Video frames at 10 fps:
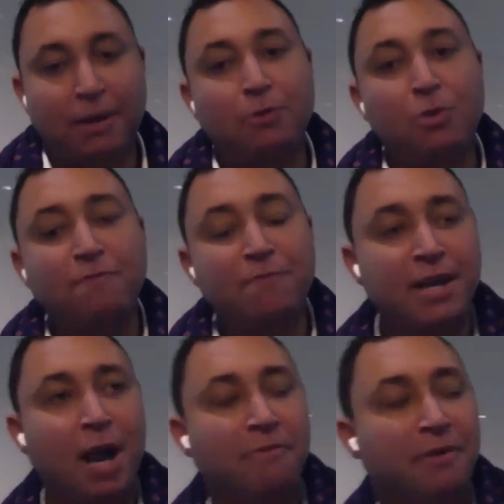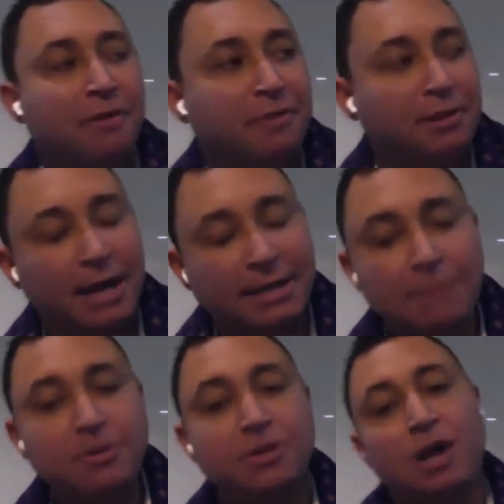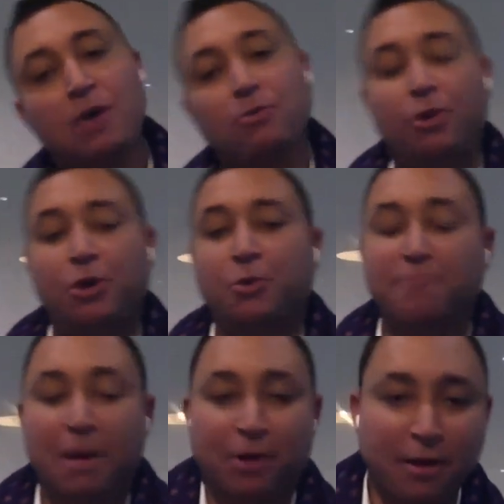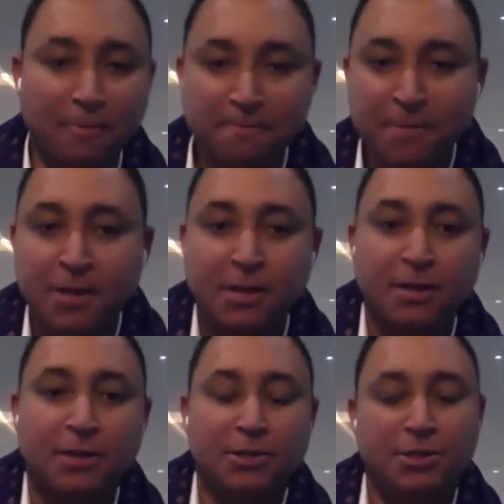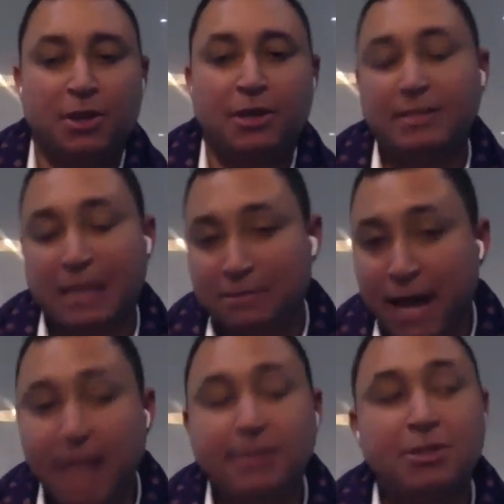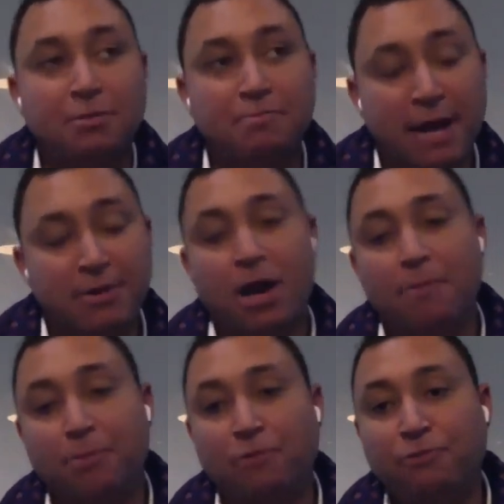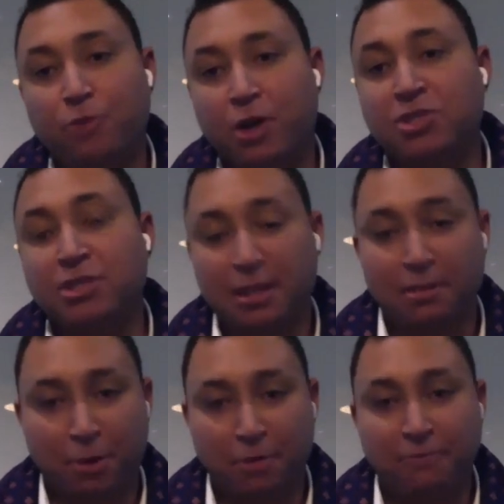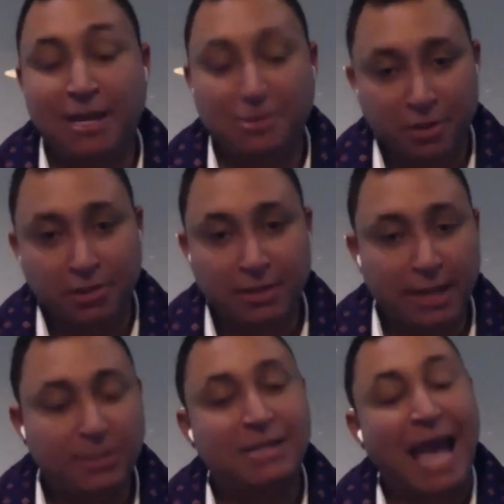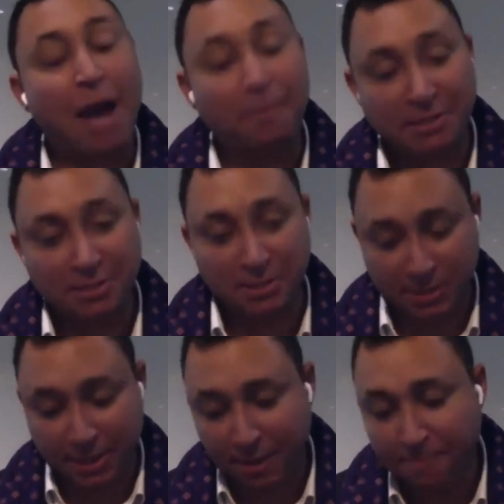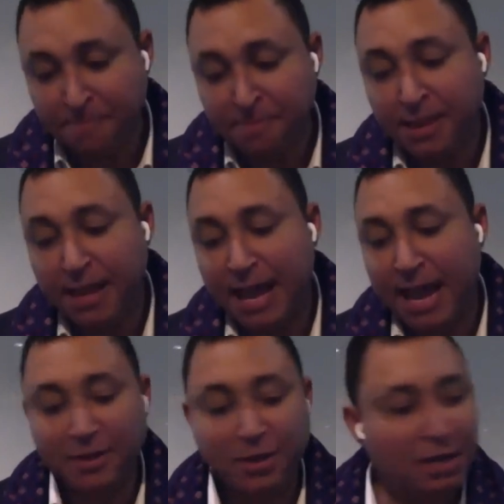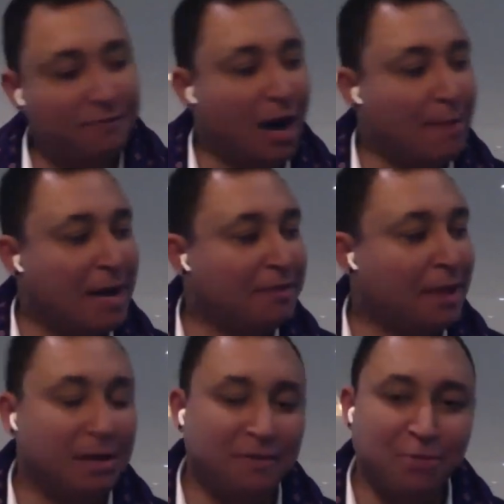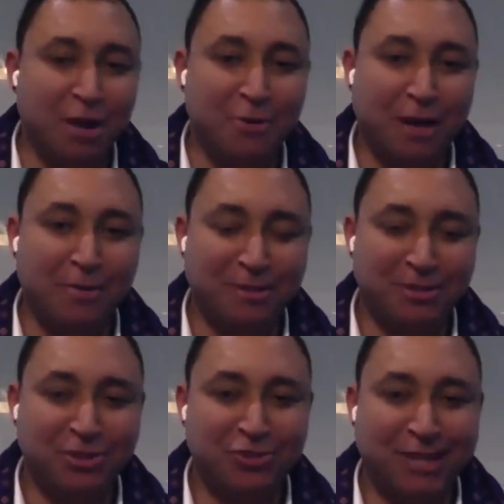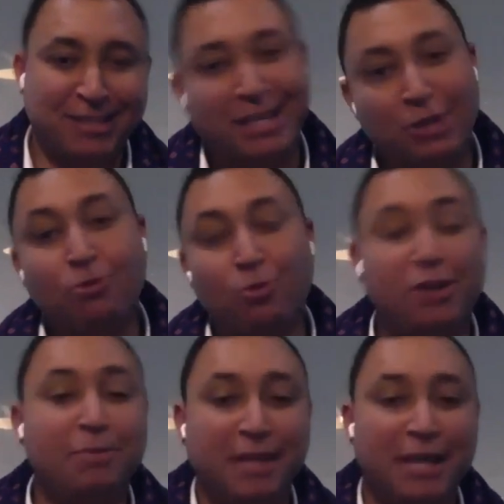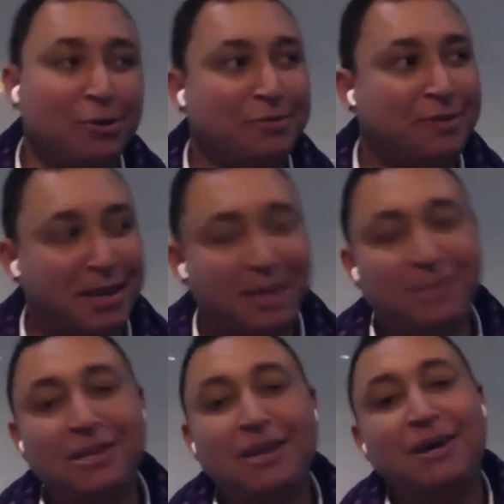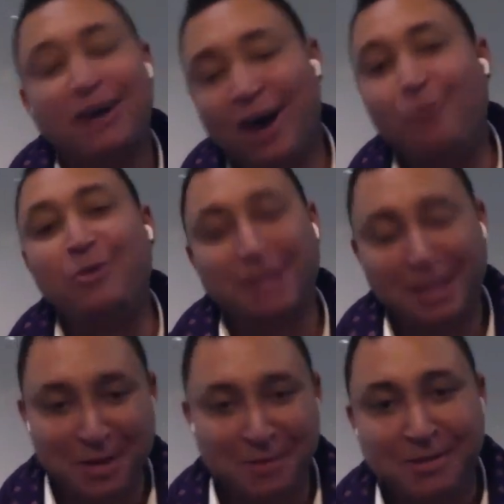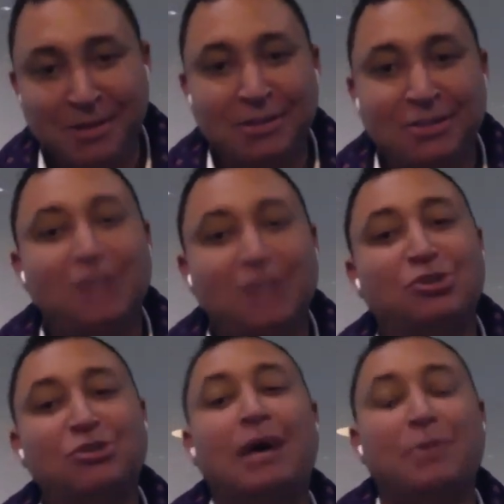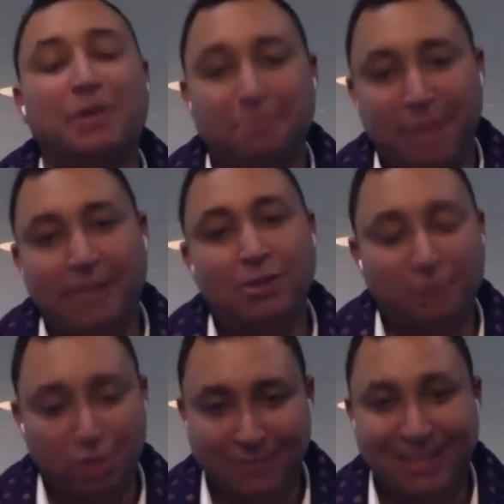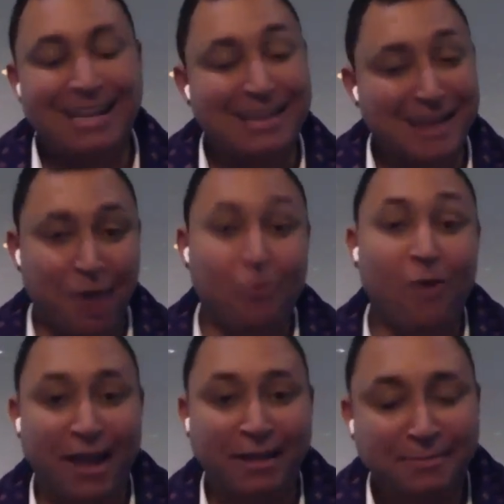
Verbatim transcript: But with me, I'm very, very lucky because I work with my brother. Yeah. So his name's Matt. Matt and I both work together, both in real estate. So it's our business mm. together. And, you know, if I'm having a bit of a moment where I'm a bit distracted, he'll reel me in, or if he is, I'll reel him in. So it's good that we can bounce off each other in that way.